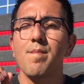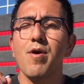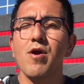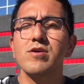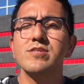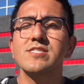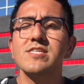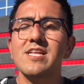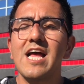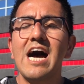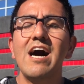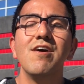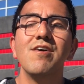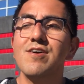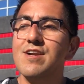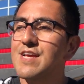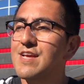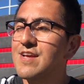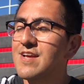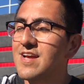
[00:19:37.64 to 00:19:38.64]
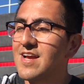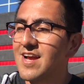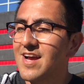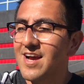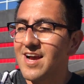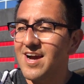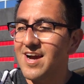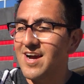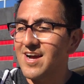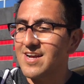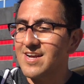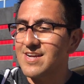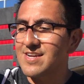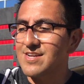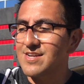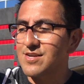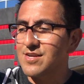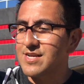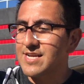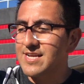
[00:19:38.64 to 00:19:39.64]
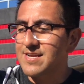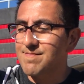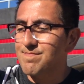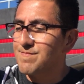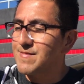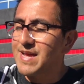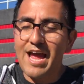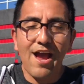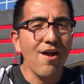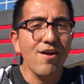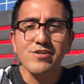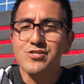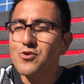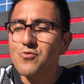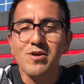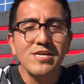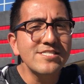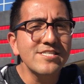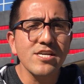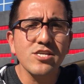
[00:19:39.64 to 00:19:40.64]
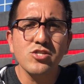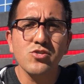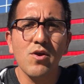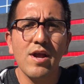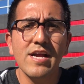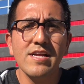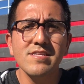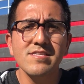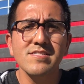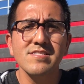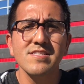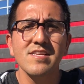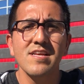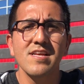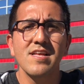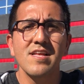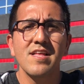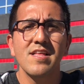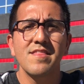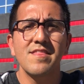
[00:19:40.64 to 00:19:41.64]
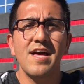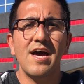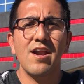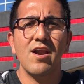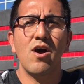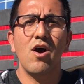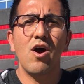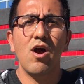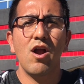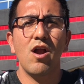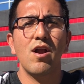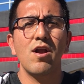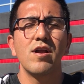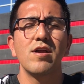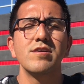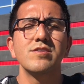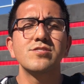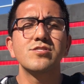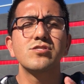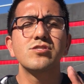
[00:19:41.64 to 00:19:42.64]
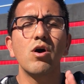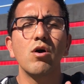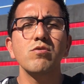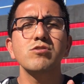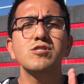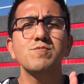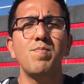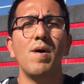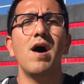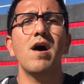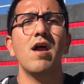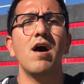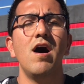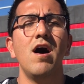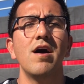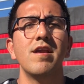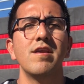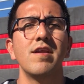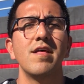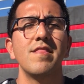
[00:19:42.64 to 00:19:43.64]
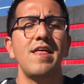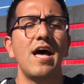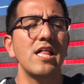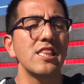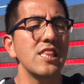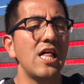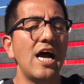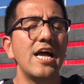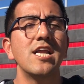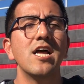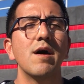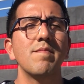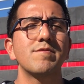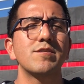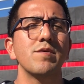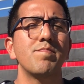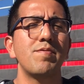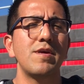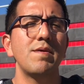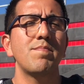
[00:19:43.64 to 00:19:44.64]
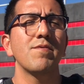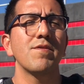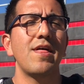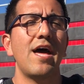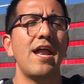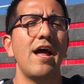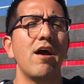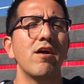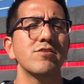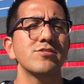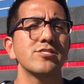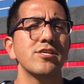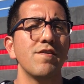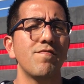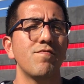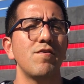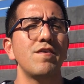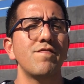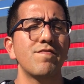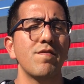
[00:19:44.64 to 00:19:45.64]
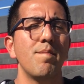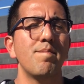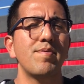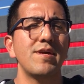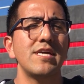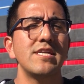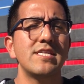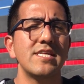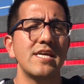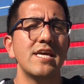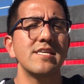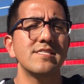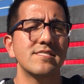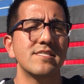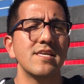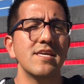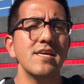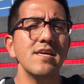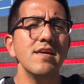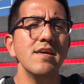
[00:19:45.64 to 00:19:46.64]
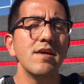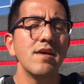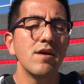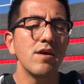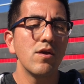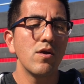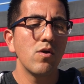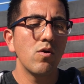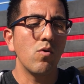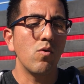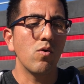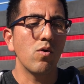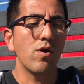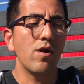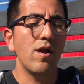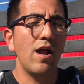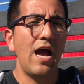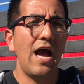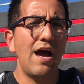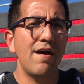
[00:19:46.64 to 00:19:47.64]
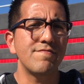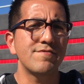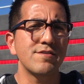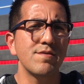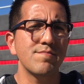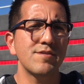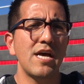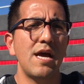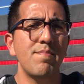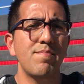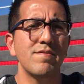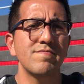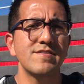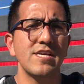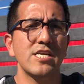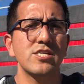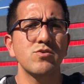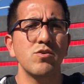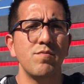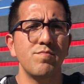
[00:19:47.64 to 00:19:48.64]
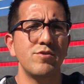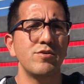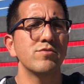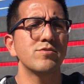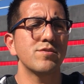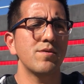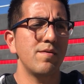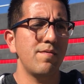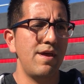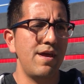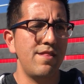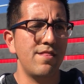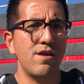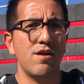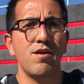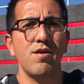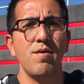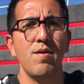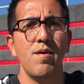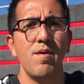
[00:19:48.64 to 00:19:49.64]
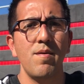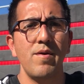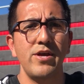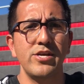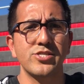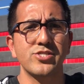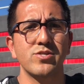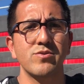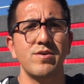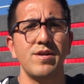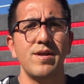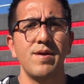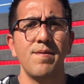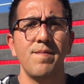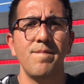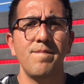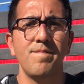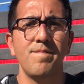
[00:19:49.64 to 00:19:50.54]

personality characteristic traits that are so spot on, that line up to people that are suffering from PTSD or have some type of sexual abuse in their history.